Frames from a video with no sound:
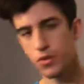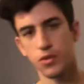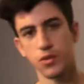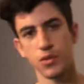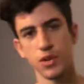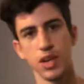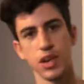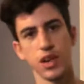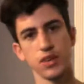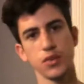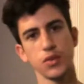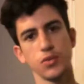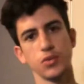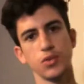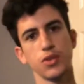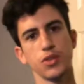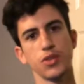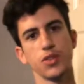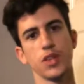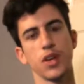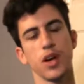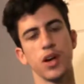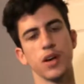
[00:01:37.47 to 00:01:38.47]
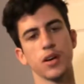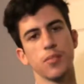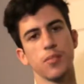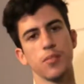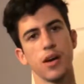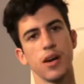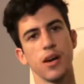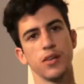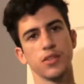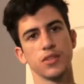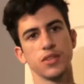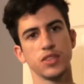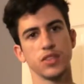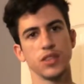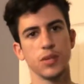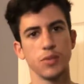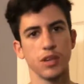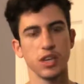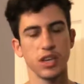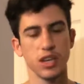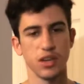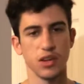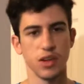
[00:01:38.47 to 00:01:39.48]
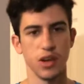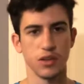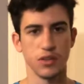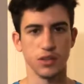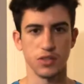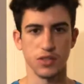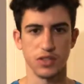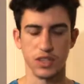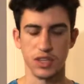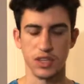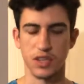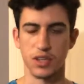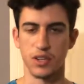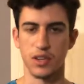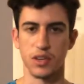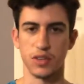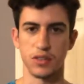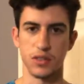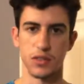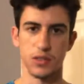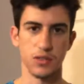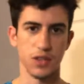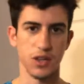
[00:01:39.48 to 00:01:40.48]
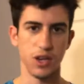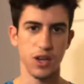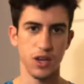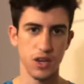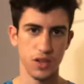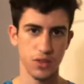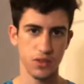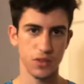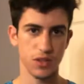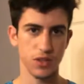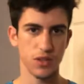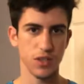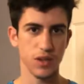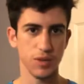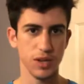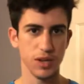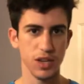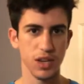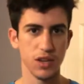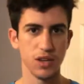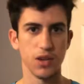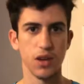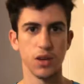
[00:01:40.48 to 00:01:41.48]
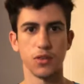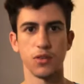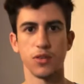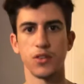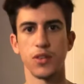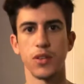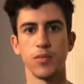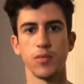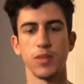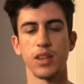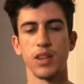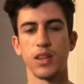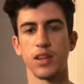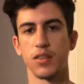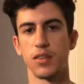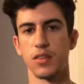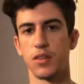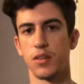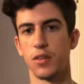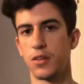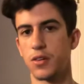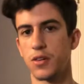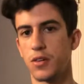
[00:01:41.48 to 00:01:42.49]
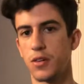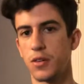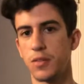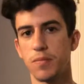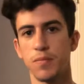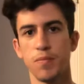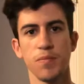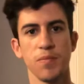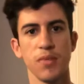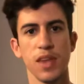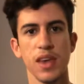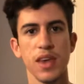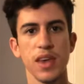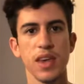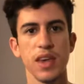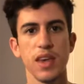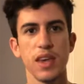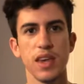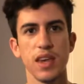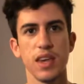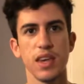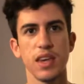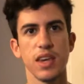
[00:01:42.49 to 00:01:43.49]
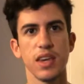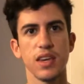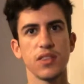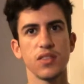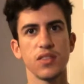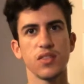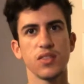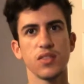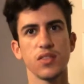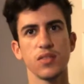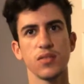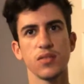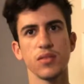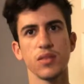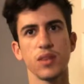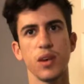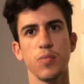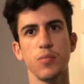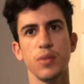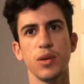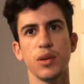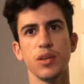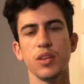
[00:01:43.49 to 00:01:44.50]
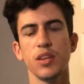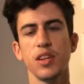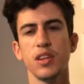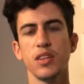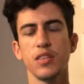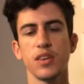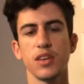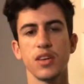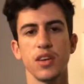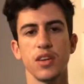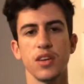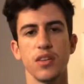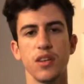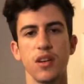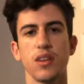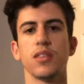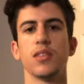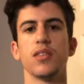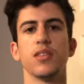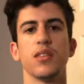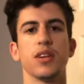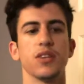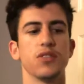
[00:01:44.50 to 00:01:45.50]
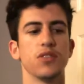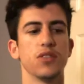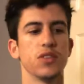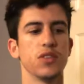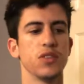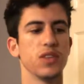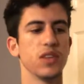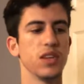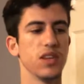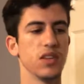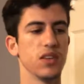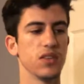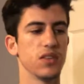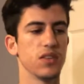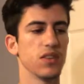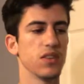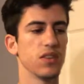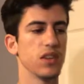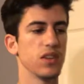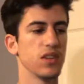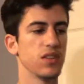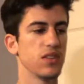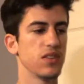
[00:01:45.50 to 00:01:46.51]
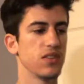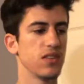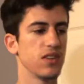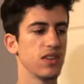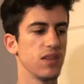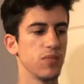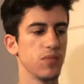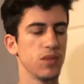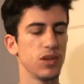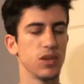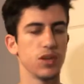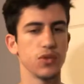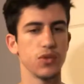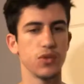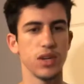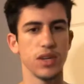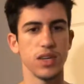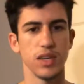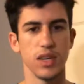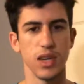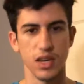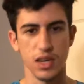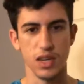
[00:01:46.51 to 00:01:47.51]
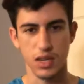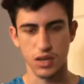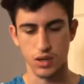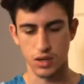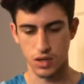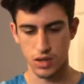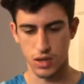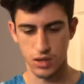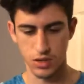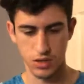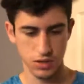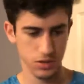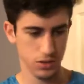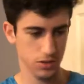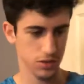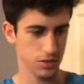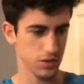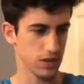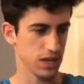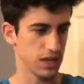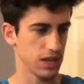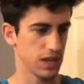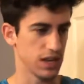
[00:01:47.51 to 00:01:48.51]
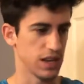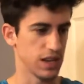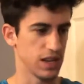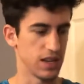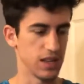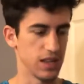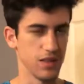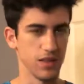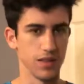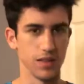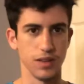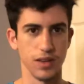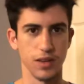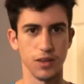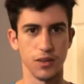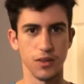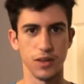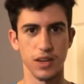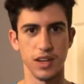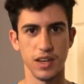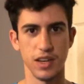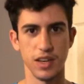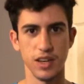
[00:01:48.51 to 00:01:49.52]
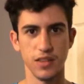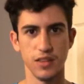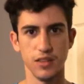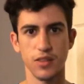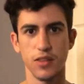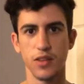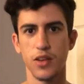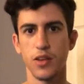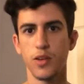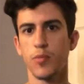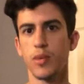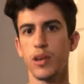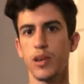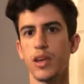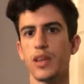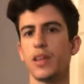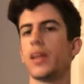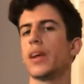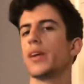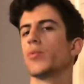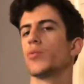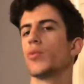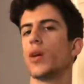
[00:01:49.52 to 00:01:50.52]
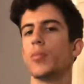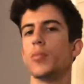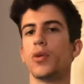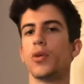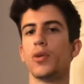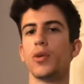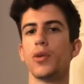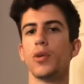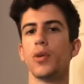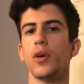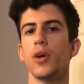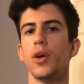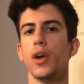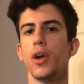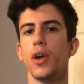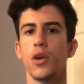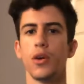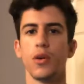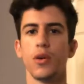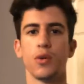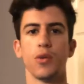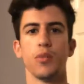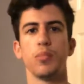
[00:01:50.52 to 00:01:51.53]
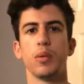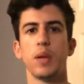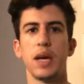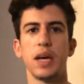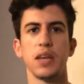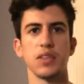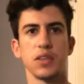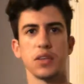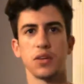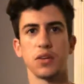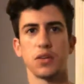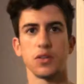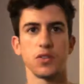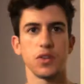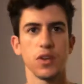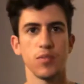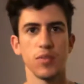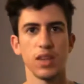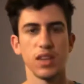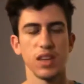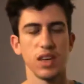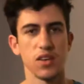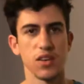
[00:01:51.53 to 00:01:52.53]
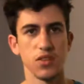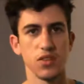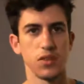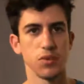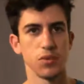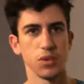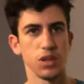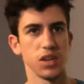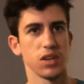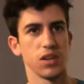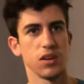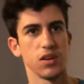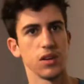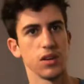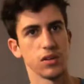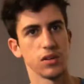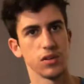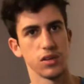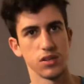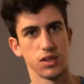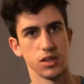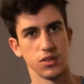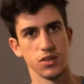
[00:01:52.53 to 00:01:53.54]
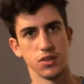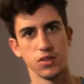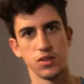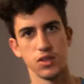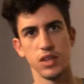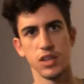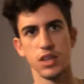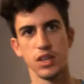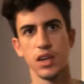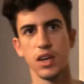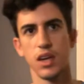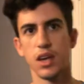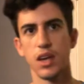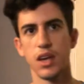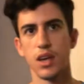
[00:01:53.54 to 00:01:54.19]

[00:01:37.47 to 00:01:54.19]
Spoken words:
Next we'll talk about semiconductors and conductors. So a semiconductor is something like silicon. Its ability to conduct electricity is in between a conductor and then an insulator. An insulator being like rubber or plastic or something that doesn't really conduct electricity.